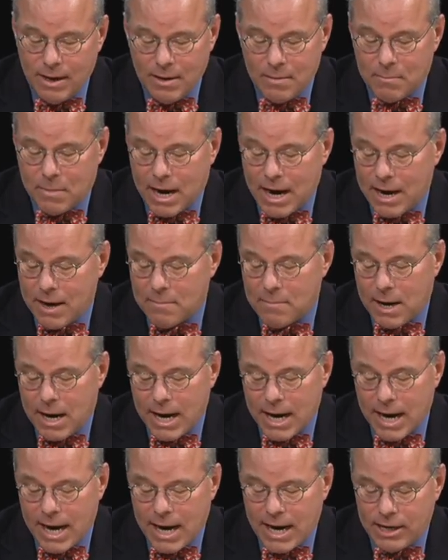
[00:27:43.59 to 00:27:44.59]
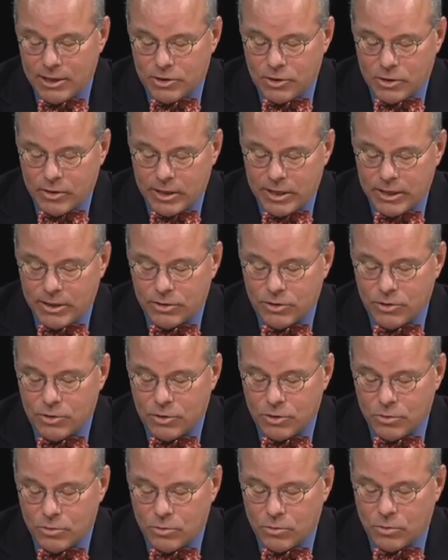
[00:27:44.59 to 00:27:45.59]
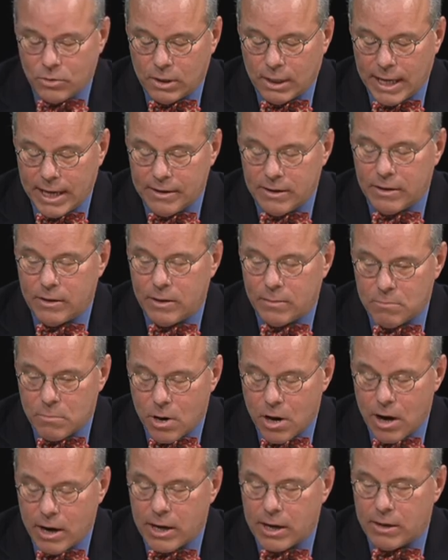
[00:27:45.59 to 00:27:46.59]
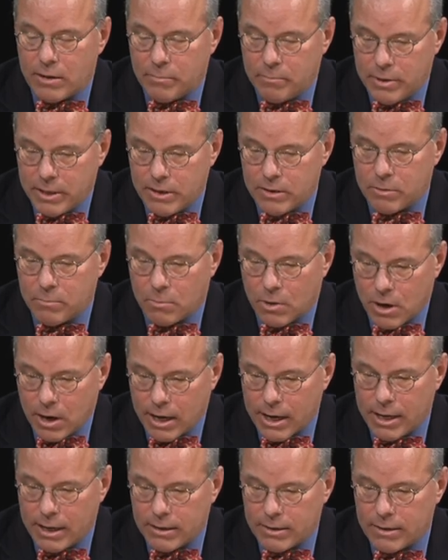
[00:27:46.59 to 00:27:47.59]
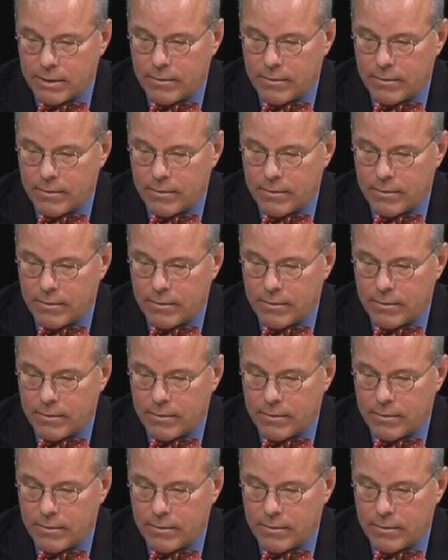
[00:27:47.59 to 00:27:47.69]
My answer is to let the market be the market.